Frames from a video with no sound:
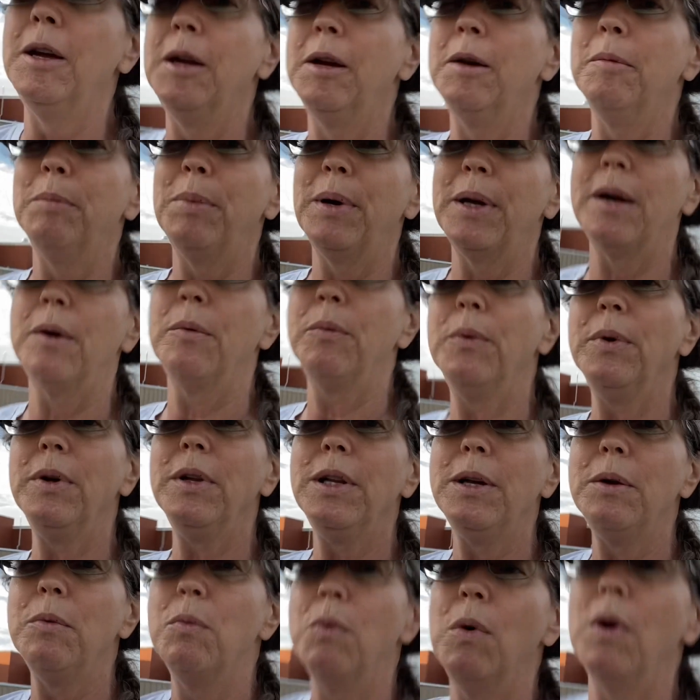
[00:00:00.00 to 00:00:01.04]
But I
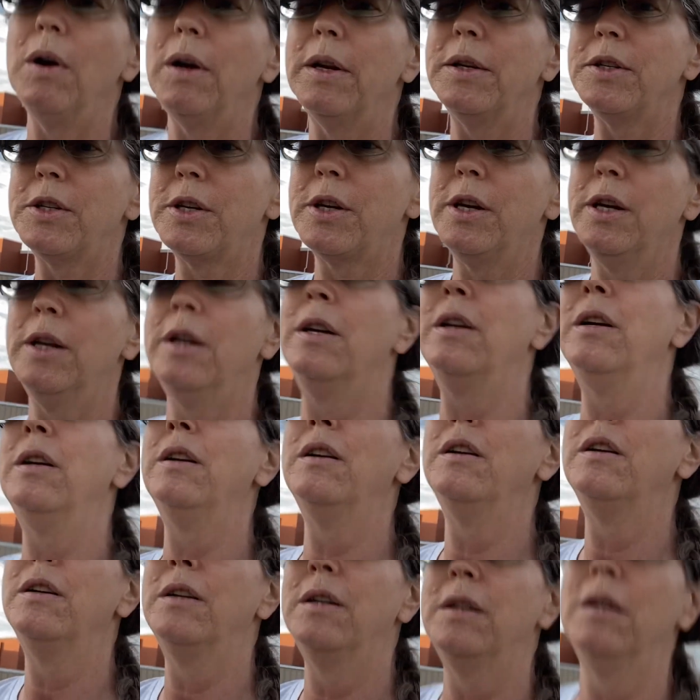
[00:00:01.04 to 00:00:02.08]
really want
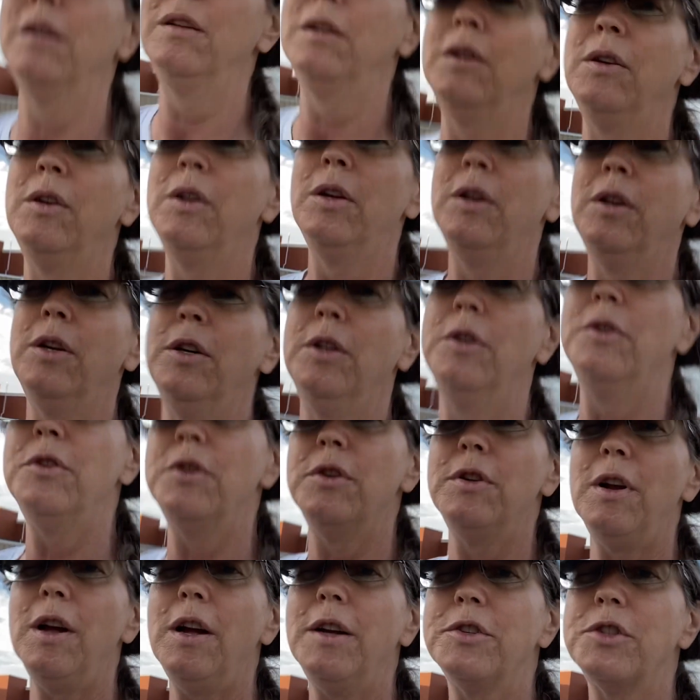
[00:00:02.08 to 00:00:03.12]
to
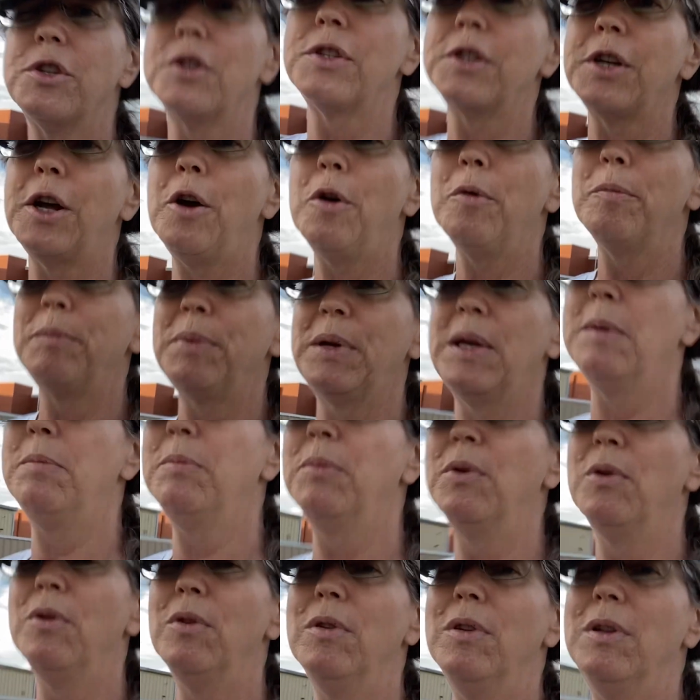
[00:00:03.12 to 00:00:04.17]
not just help
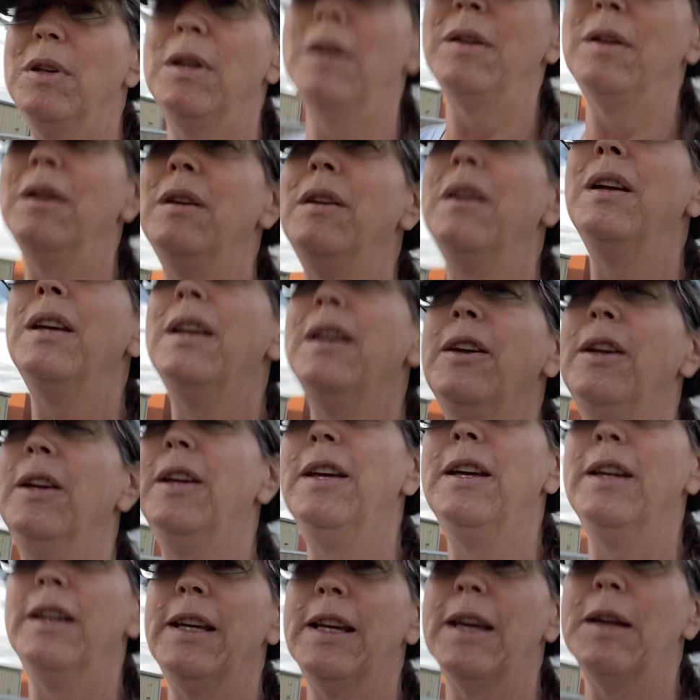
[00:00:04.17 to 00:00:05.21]
people
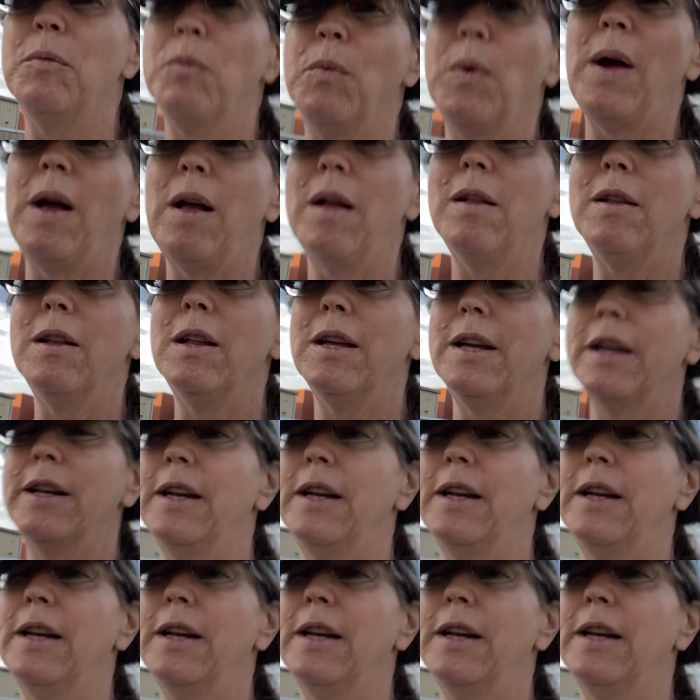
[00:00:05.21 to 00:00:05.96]
get well and